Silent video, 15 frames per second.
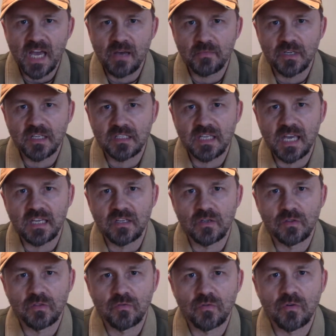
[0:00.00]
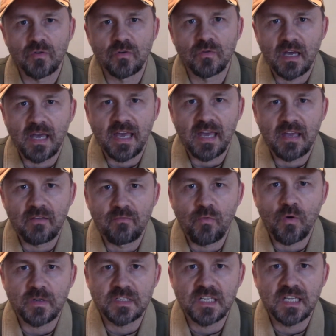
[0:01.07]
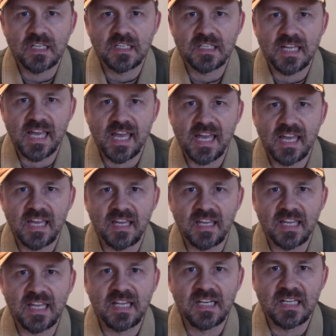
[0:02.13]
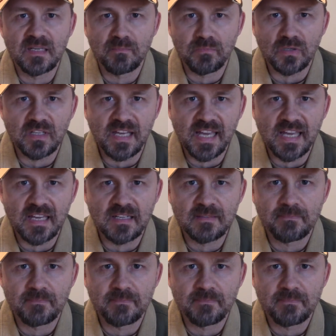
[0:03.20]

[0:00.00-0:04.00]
I'm going to take you through a 14 day eating plan.